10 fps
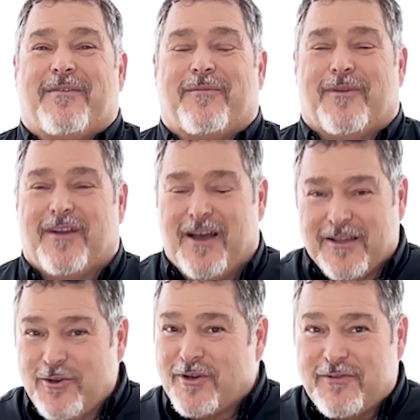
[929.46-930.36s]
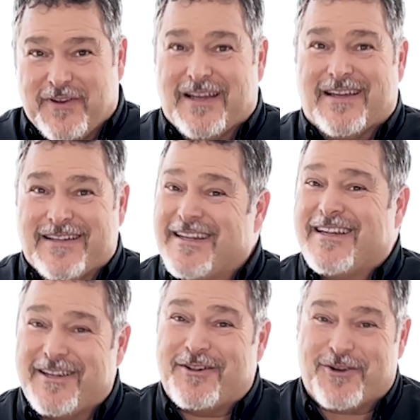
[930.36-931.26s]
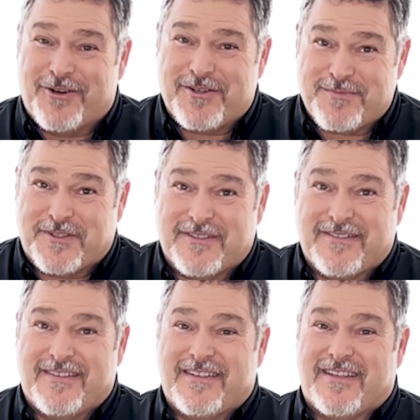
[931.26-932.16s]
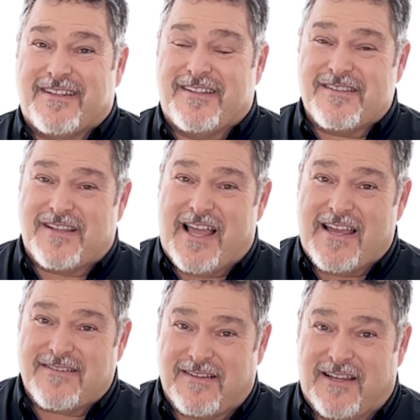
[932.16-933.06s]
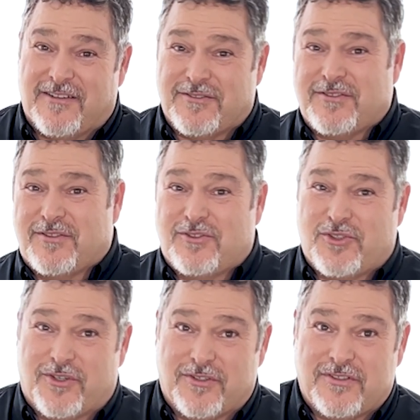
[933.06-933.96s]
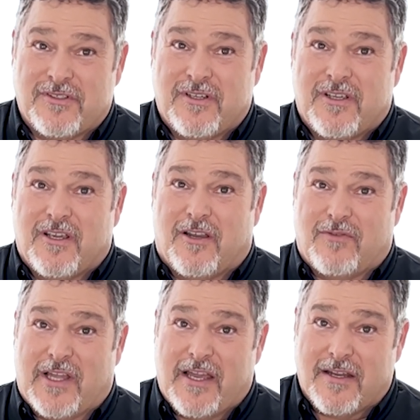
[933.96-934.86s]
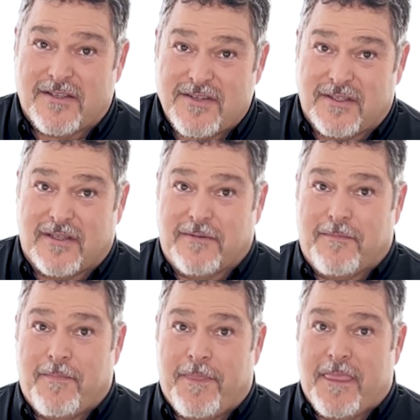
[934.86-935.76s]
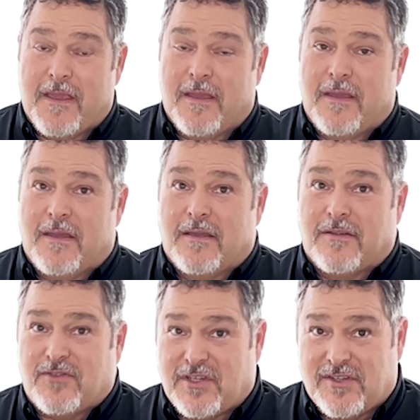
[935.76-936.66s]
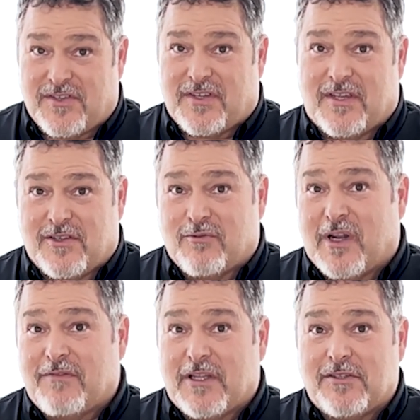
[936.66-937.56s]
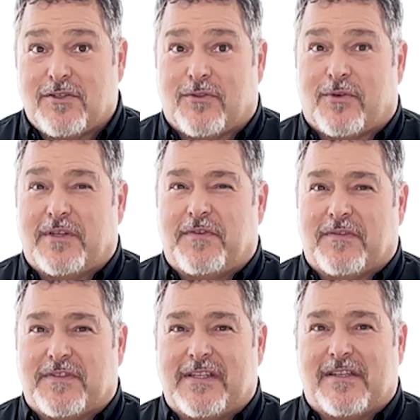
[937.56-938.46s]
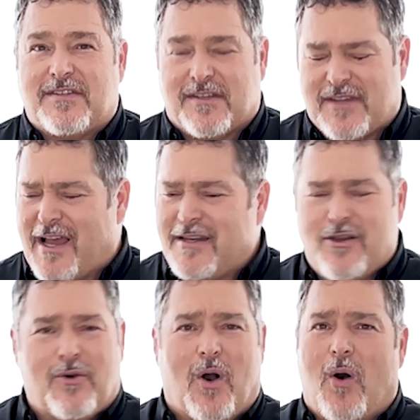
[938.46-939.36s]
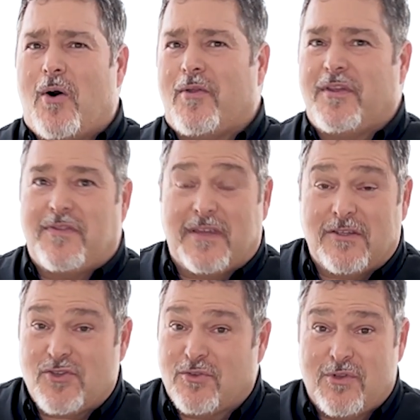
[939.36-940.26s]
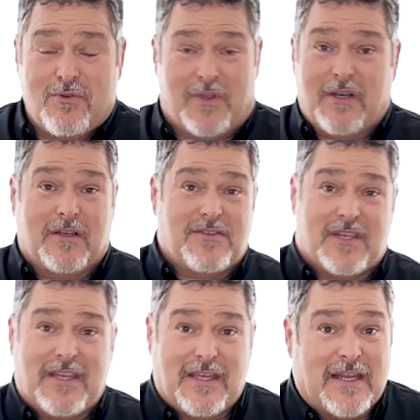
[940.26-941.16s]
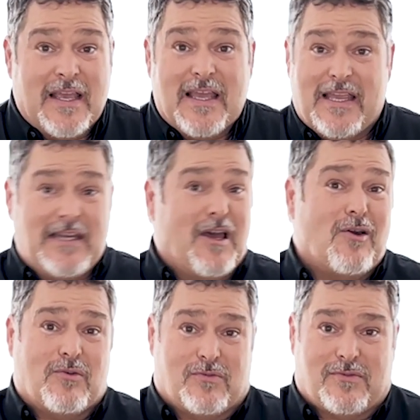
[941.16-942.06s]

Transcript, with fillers: we're not going to find any encouragement in this last letter to the church of Laodicea. Jesus says in Revelation 3:15, he says, "I know all the things you do." There it is again. He knows.